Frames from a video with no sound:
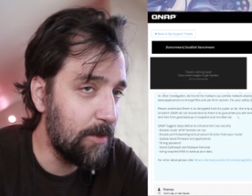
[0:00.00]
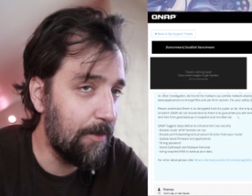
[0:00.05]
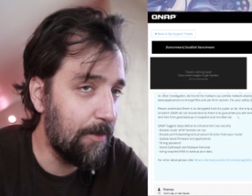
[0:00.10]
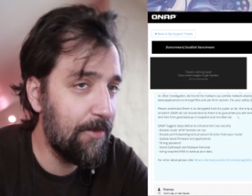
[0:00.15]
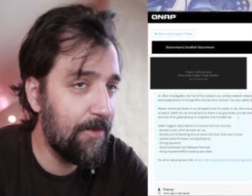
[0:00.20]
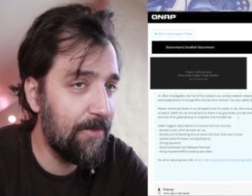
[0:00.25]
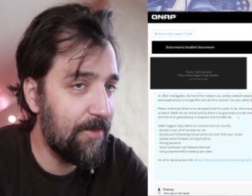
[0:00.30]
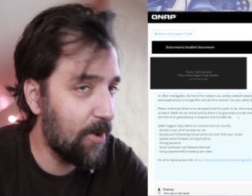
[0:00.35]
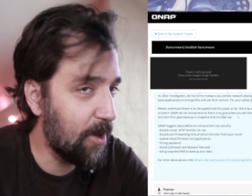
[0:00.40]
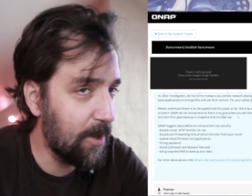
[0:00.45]

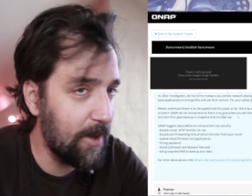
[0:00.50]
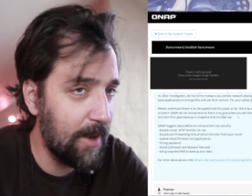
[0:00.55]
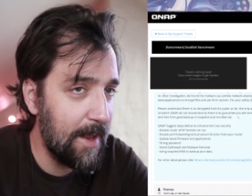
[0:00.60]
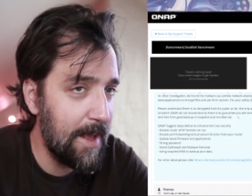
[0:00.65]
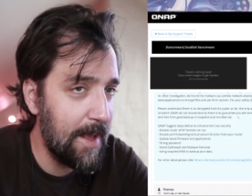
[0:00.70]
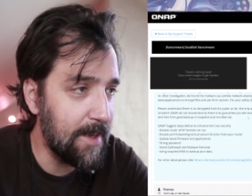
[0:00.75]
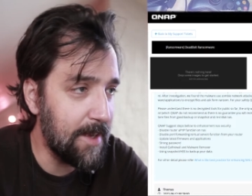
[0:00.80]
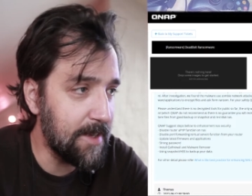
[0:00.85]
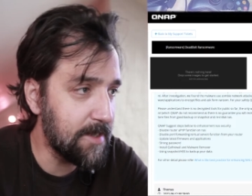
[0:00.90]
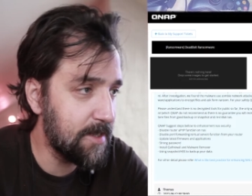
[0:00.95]
N A
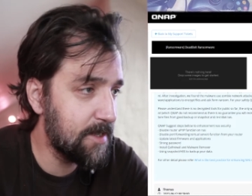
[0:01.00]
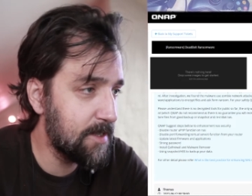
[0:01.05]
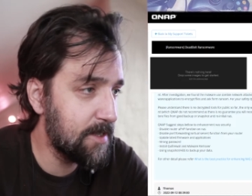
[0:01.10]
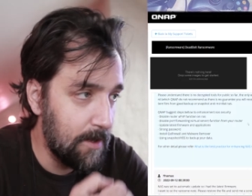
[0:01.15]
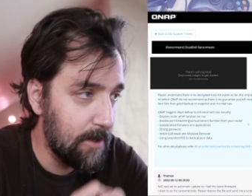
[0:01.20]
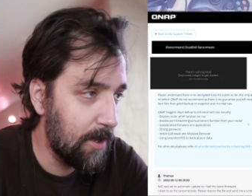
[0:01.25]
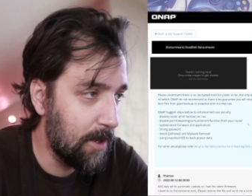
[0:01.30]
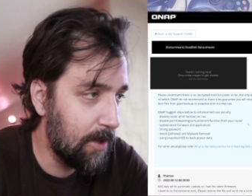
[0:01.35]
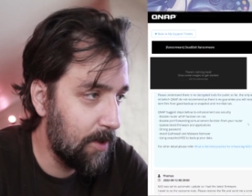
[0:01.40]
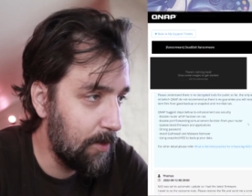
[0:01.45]
S.
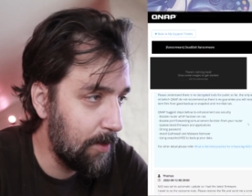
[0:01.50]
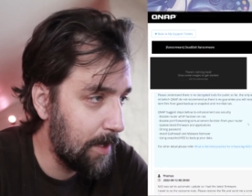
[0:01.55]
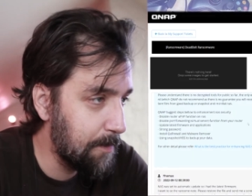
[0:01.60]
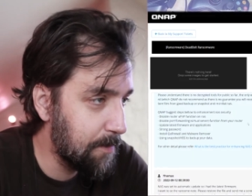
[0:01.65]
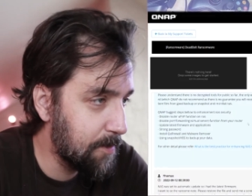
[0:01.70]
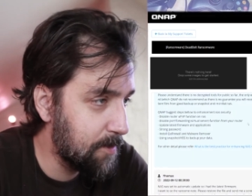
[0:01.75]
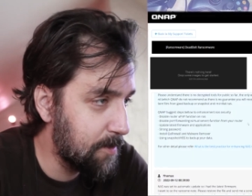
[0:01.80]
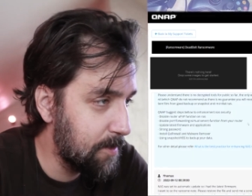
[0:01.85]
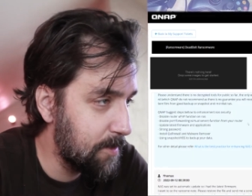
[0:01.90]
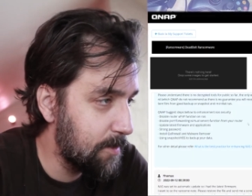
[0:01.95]
Q NAP su
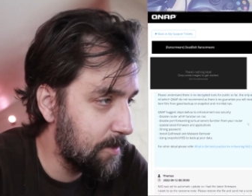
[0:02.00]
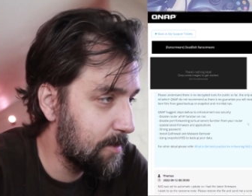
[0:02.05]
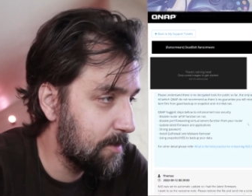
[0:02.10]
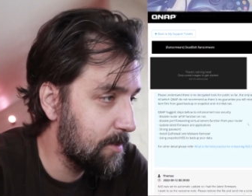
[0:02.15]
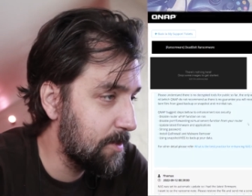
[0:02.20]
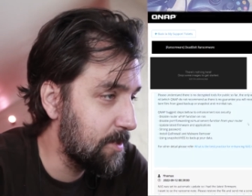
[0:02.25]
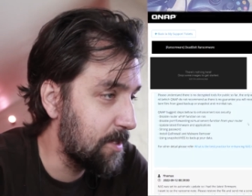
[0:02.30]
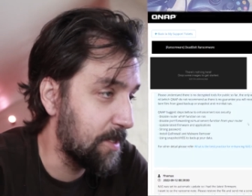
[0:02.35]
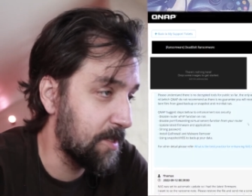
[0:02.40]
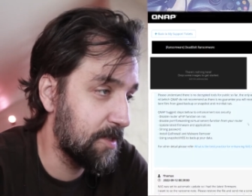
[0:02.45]

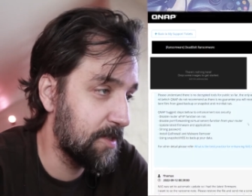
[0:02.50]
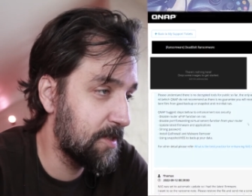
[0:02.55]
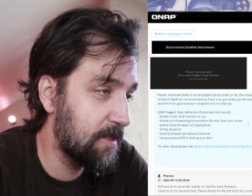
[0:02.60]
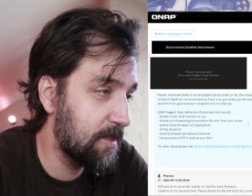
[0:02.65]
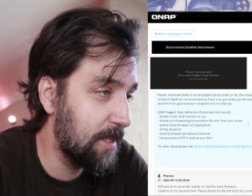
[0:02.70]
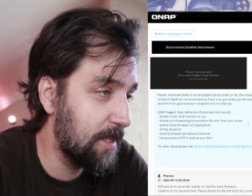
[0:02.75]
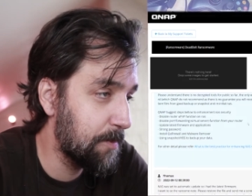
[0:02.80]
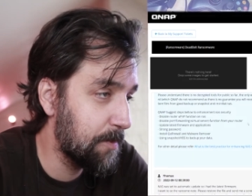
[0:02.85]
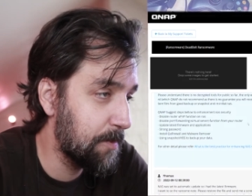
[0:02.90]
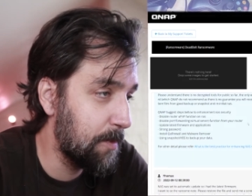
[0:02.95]
suggests steps
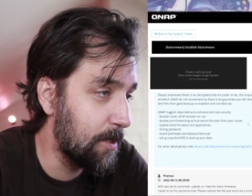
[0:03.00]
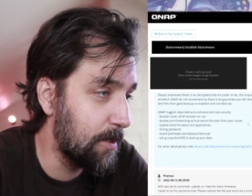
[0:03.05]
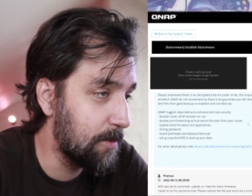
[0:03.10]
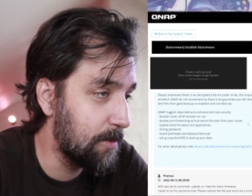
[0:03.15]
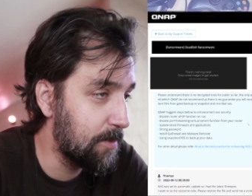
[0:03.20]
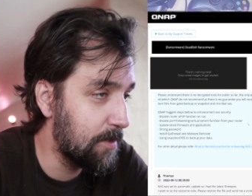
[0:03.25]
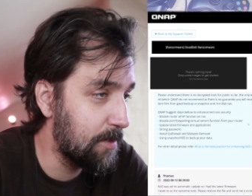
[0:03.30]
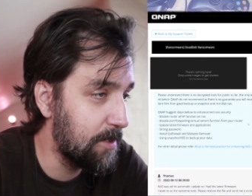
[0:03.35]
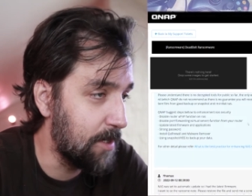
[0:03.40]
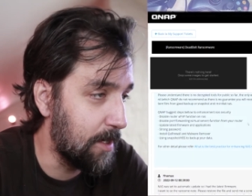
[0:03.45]
below to
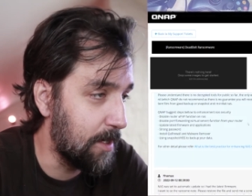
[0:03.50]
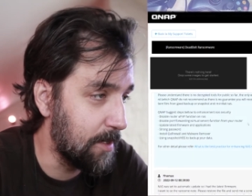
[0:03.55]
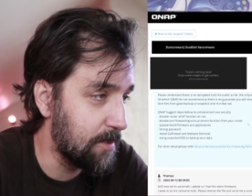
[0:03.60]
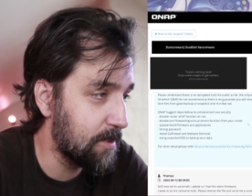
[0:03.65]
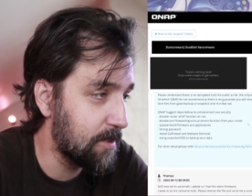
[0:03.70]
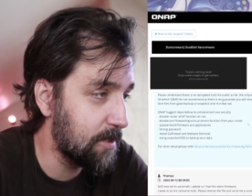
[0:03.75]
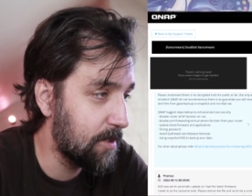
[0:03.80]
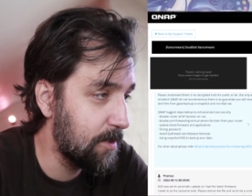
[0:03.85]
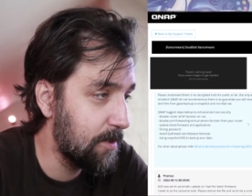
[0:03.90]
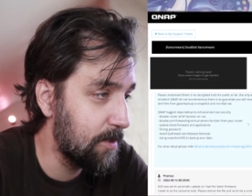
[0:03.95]
enhance
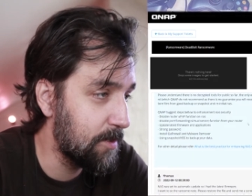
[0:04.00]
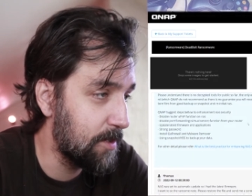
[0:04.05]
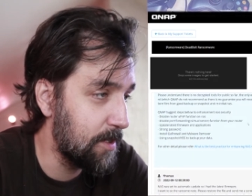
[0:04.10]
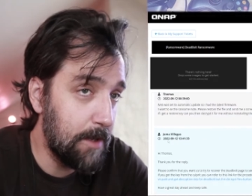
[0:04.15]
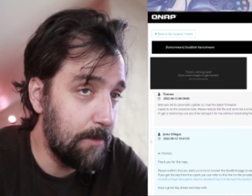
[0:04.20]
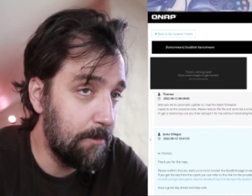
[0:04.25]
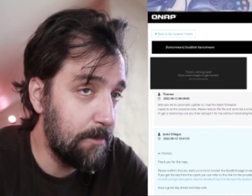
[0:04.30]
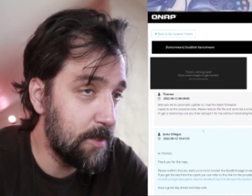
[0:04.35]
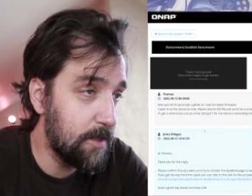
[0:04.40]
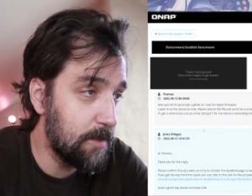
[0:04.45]
security. This
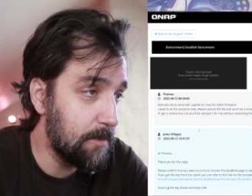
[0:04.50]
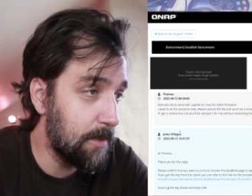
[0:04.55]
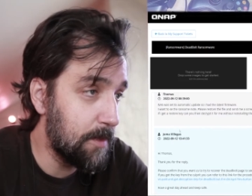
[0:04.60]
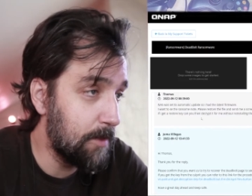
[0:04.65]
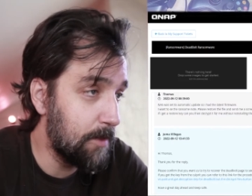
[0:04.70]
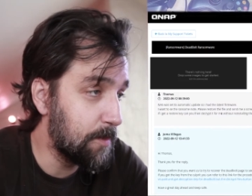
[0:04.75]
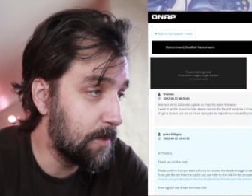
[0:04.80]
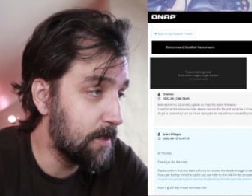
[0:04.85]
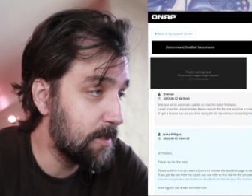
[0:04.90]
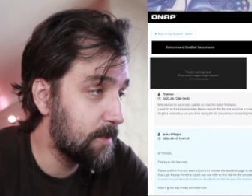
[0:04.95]
is my
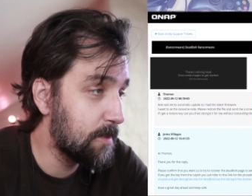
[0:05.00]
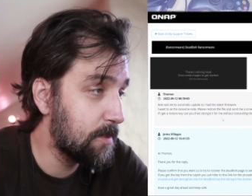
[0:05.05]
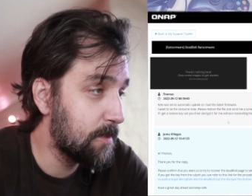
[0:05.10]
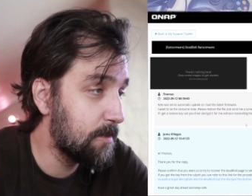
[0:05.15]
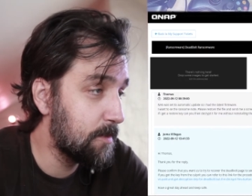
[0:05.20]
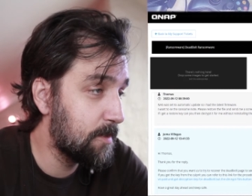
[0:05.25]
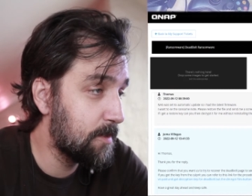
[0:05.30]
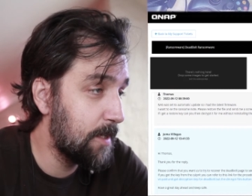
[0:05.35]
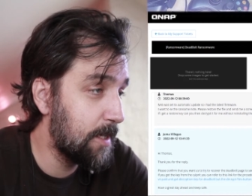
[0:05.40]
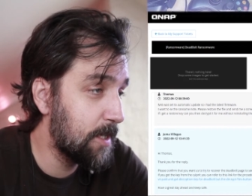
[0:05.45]
response. N A
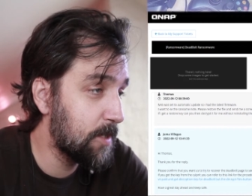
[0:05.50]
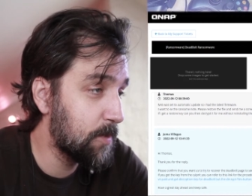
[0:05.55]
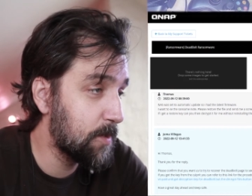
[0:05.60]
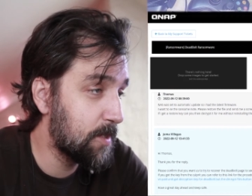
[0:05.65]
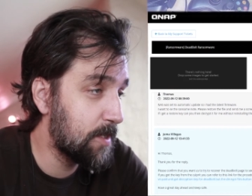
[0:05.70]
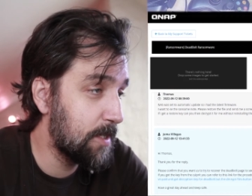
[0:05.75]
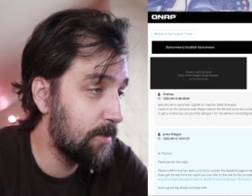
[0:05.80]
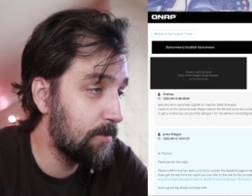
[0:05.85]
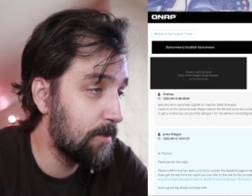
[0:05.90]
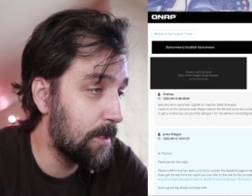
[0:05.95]
S was set to
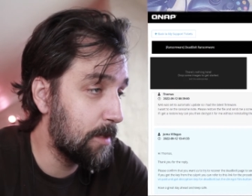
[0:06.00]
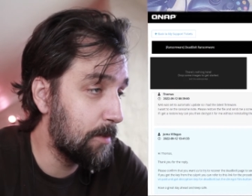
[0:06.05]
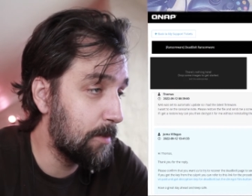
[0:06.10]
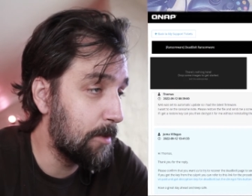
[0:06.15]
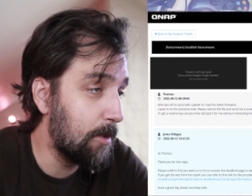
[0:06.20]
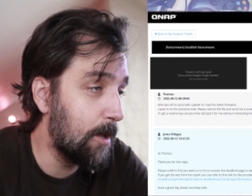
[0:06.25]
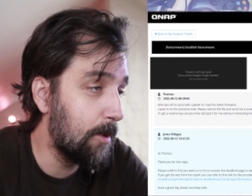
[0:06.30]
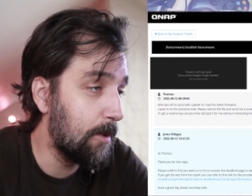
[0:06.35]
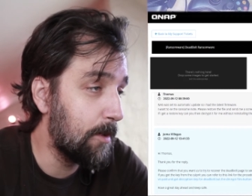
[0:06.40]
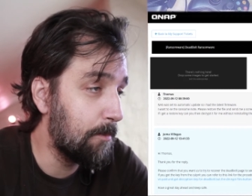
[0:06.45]
an
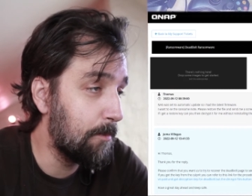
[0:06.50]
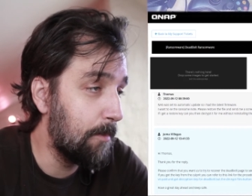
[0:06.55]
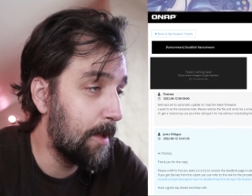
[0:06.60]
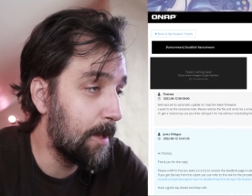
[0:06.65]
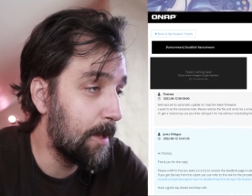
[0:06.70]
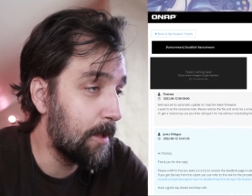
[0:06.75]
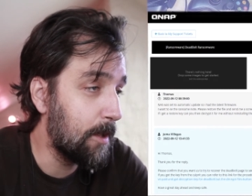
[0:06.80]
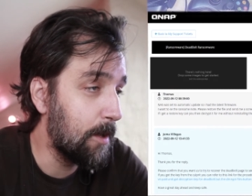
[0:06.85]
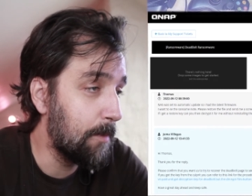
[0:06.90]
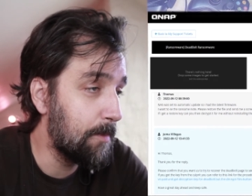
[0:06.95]
automatic
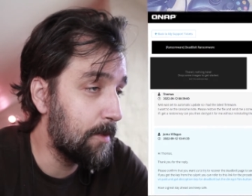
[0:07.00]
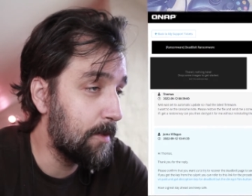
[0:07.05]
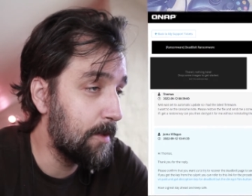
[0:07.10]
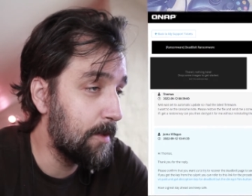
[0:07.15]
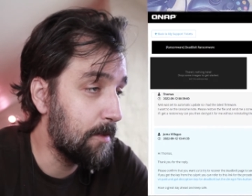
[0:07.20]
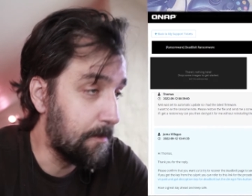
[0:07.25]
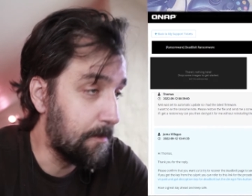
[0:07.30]
update,